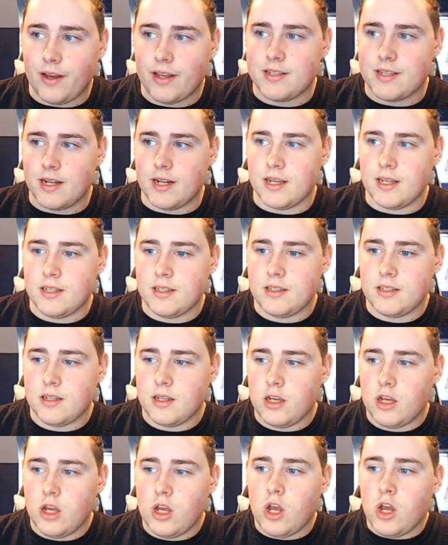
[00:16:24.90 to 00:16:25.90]
as it is,
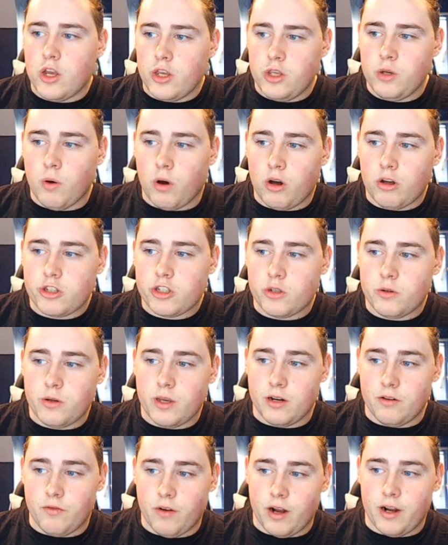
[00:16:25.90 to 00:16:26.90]
you also
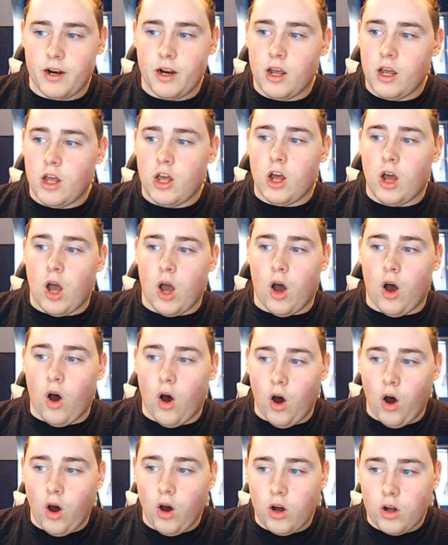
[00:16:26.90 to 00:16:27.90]
can run
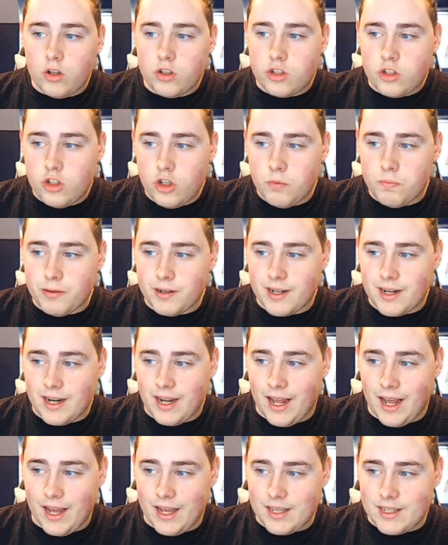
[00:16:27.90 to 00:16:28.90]
all super
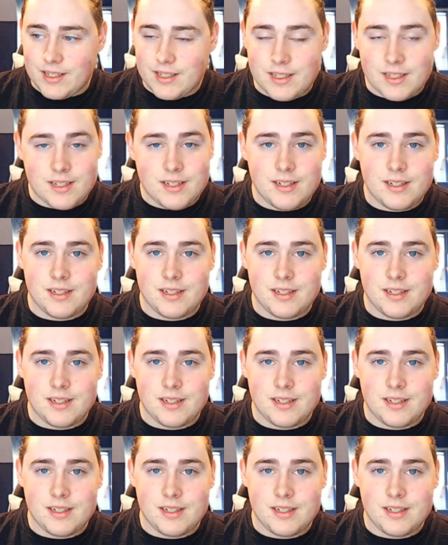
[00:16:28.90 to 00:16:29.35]
class.